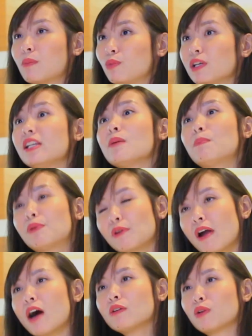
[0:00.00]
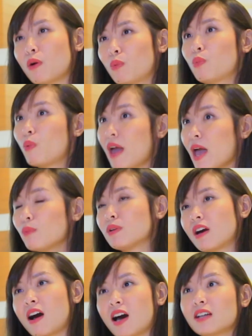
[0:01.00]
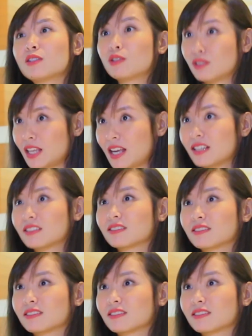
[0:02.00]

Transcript: I'm really proud of where we are today.